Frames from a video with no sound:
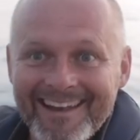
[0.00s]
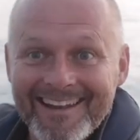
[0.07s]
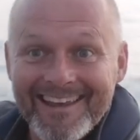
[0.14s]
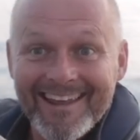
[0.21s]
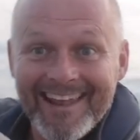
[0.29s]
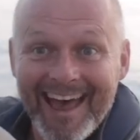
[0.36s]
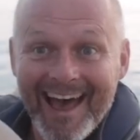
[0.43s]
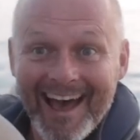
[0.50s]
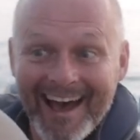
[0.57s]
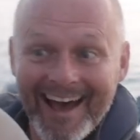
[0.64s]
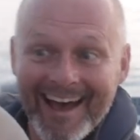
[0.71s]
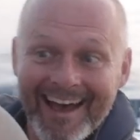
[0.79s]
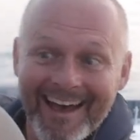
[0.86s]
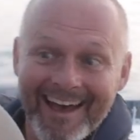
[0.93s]
Look at that.
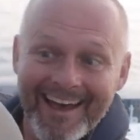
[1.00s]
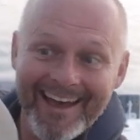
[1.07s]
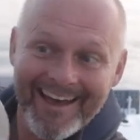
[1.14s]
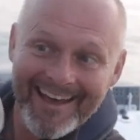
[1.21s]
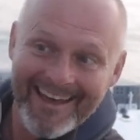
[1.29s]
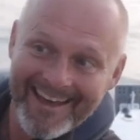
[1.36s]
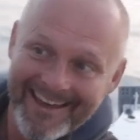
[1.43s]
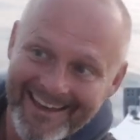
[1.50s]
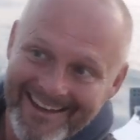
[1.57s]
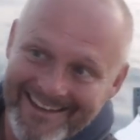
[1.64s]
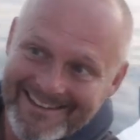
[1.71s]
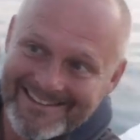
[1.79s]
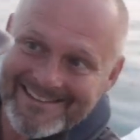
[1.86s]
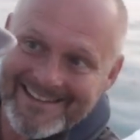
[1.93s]

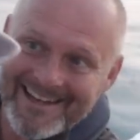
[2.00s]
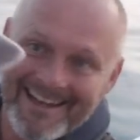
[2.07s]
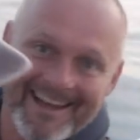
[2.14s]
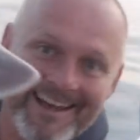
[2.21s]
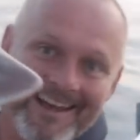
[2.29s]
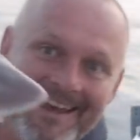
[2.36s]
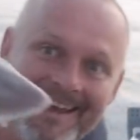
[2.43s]
He's a stunner.